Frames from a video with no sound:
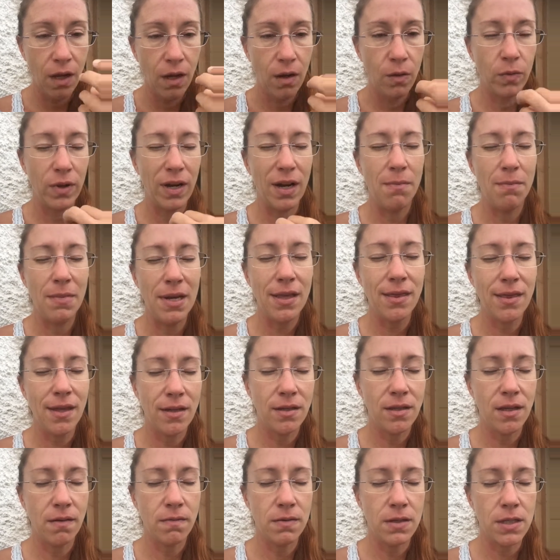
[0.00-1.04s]
When I meet
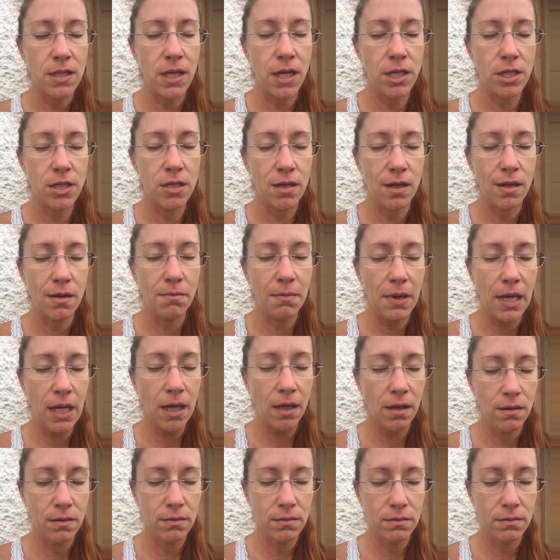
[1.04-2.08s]
that devastation in
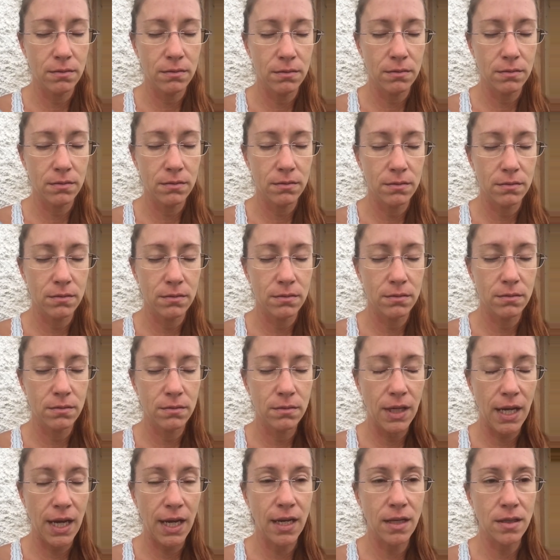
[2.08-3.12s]
me,
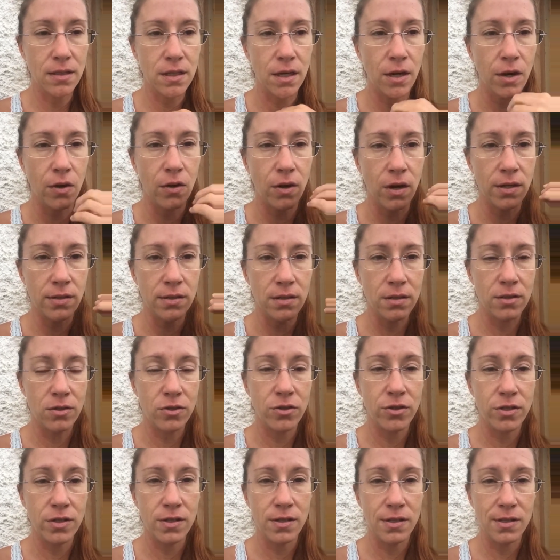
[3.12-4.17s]
I can sit across
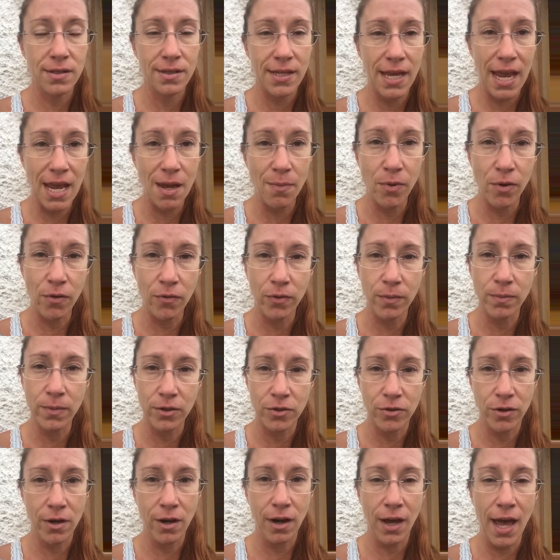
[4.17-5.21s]
just this table from the
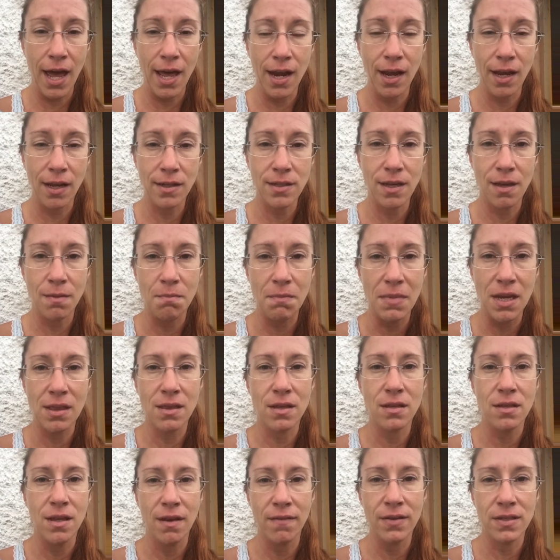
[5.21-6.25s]
drug addict and meet
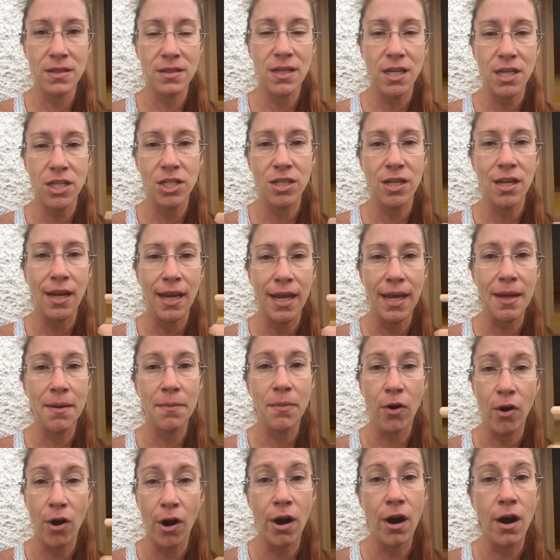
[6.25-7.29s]
the devastation in him
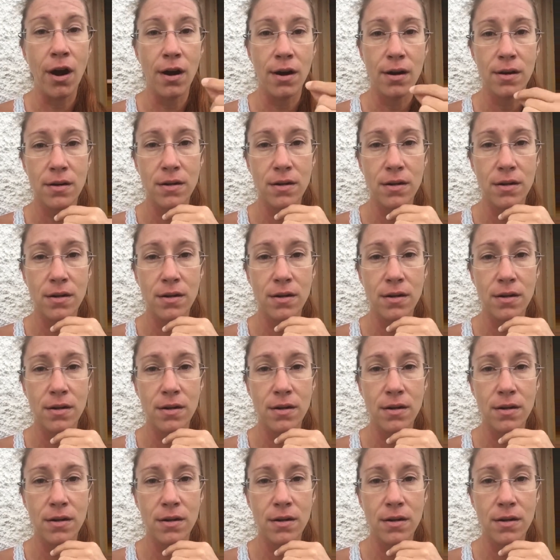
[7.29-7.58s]
or her.